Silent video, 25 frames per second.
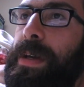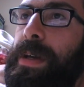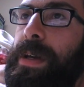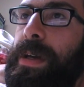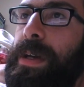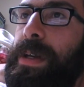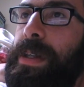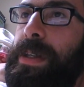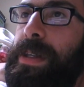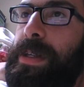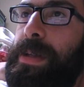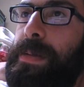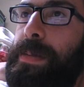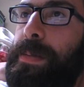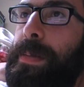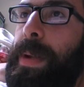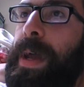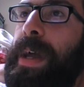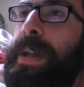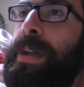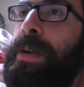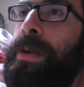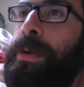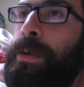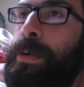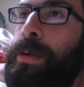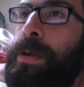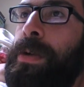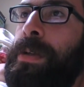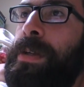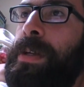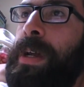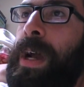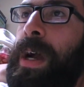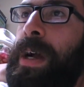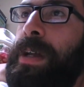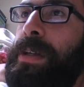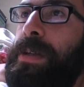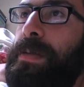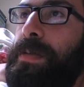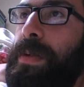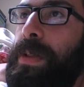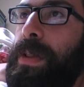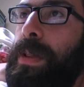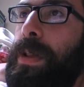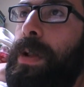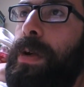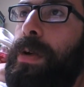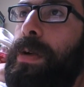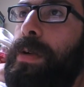It's men who are in charge of a
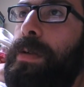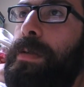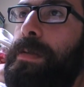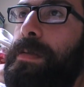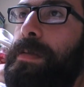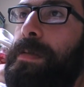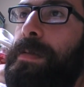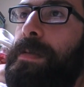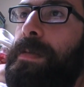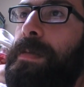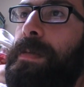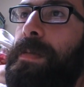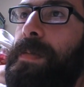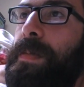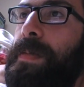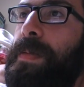lot of